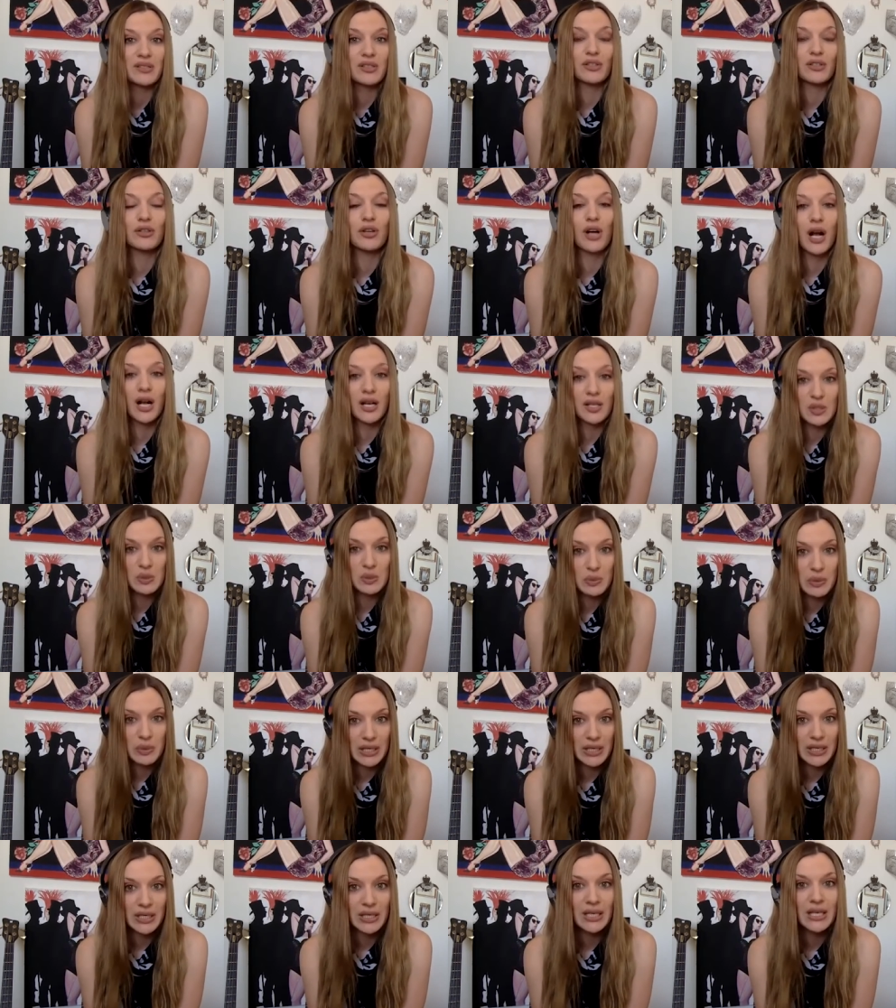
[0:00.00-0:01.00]
And her
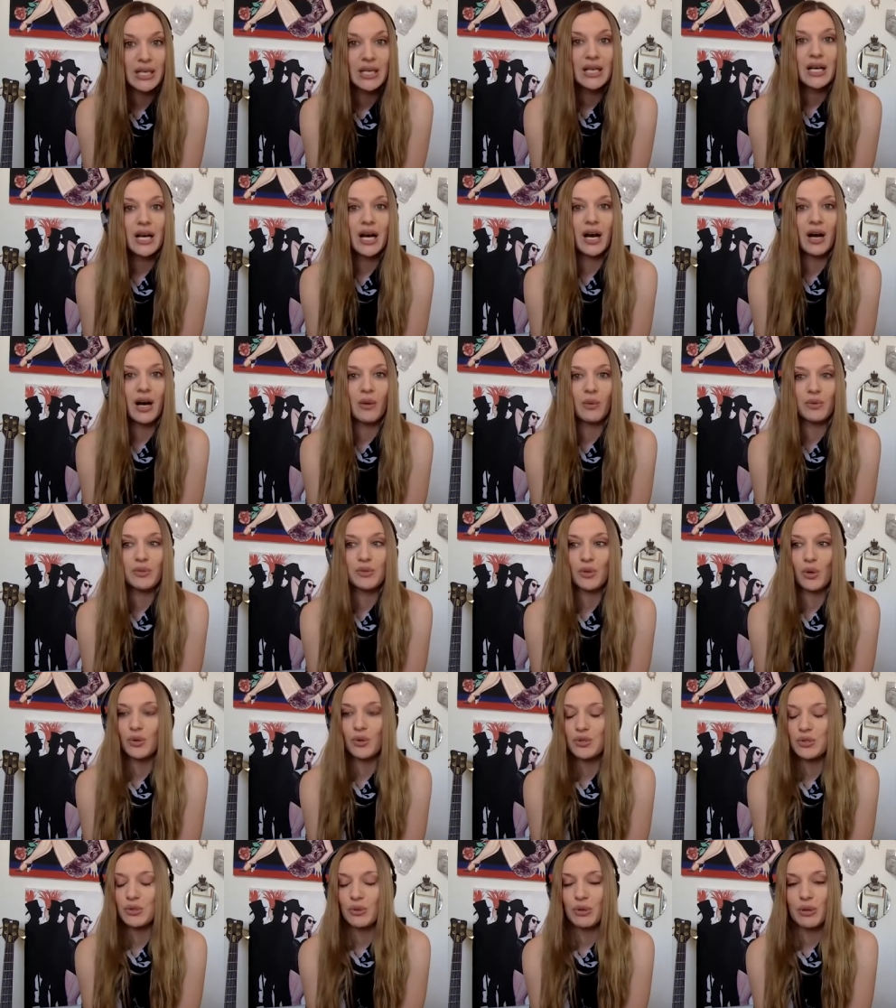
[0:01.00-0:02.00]
husband uh, was
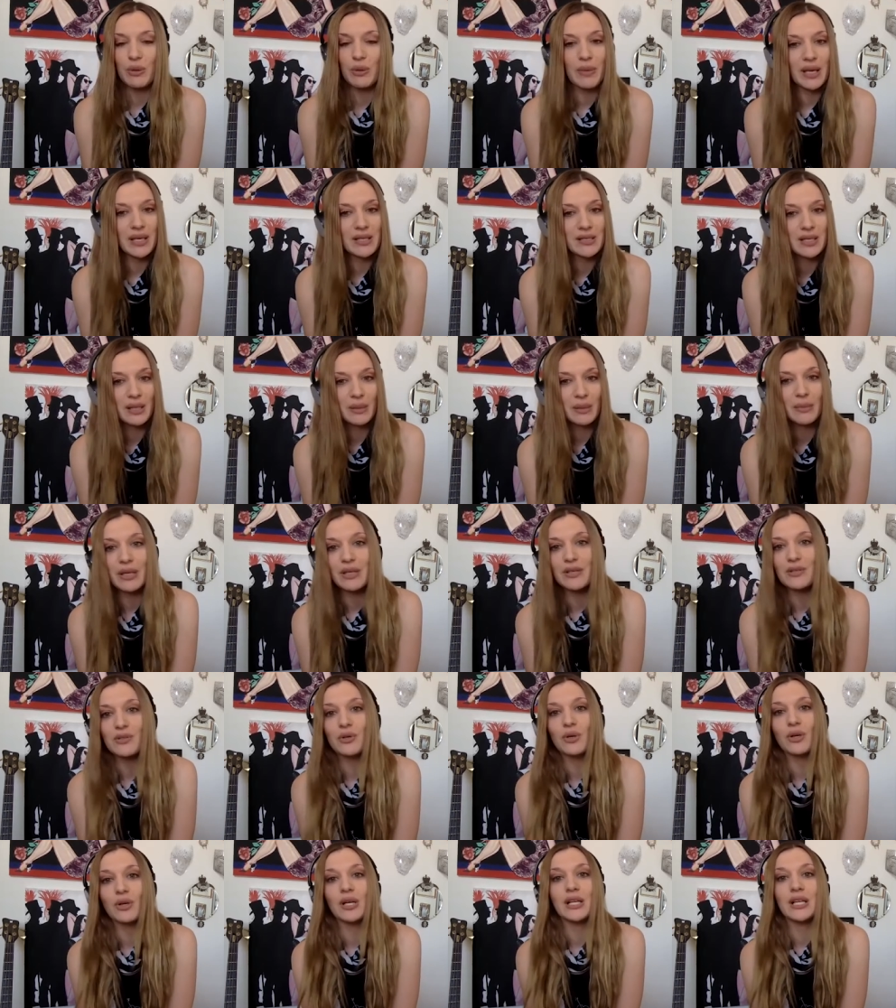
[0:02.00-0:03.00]
also an amazing
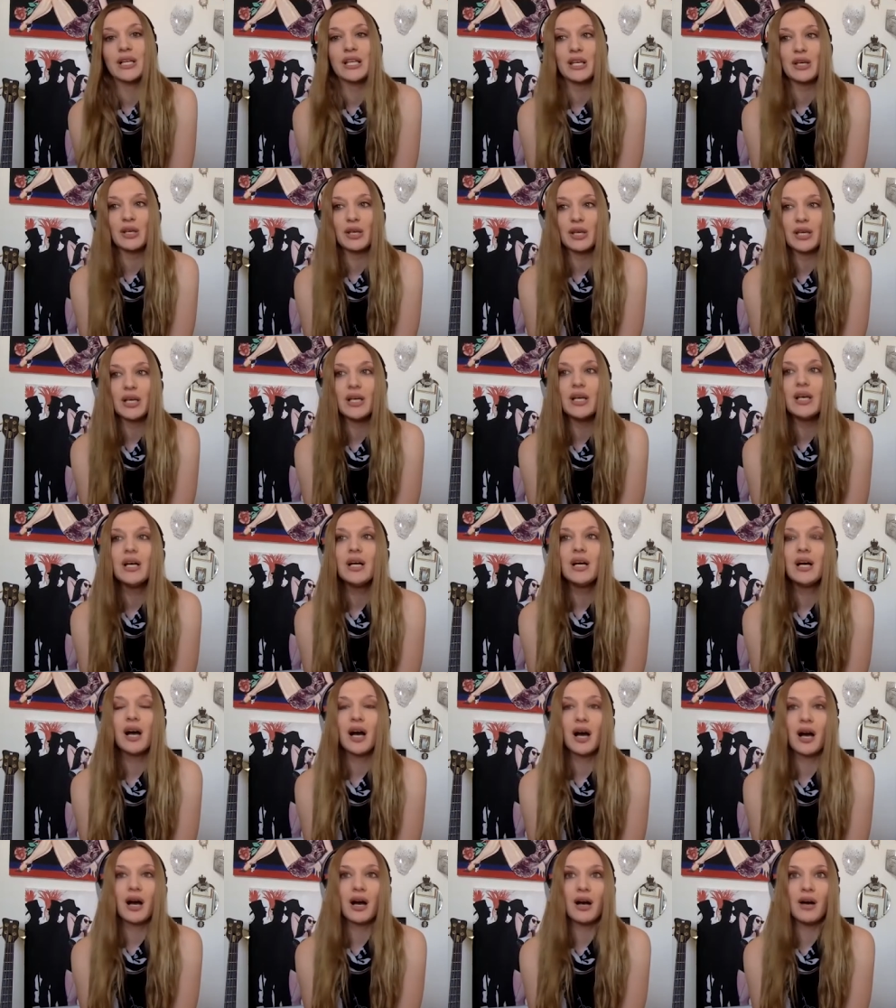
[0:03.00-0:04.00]
mentor, and he
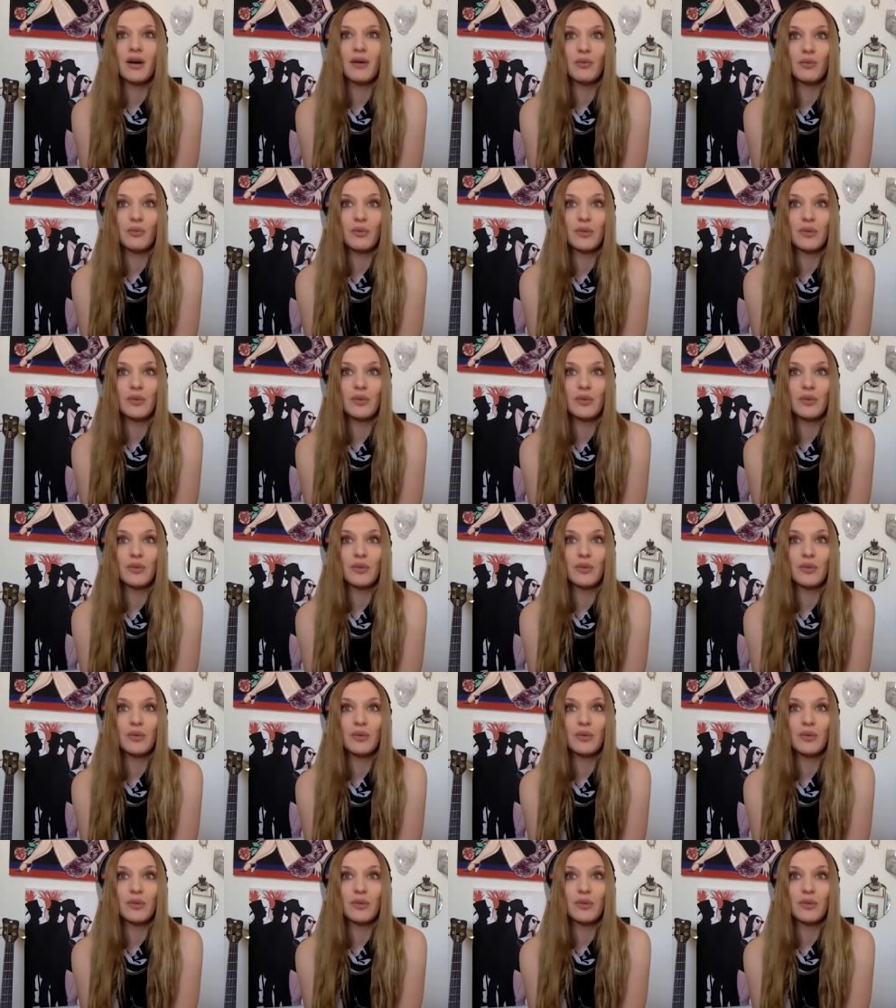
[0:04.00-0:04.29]
uh,